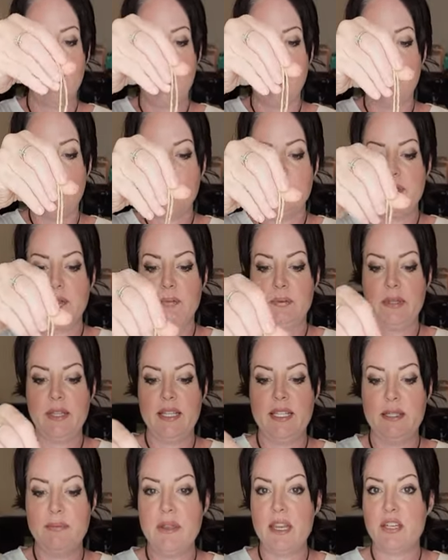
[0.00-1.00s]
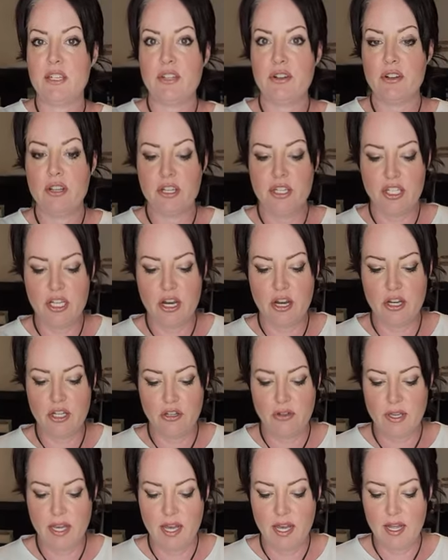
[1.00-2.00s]
Um, so please make sure to share. You
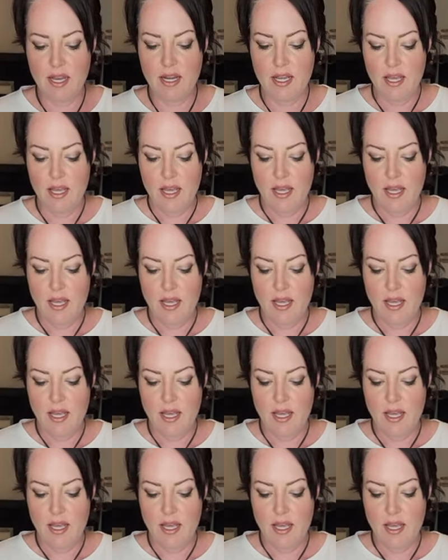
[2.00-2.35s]
can,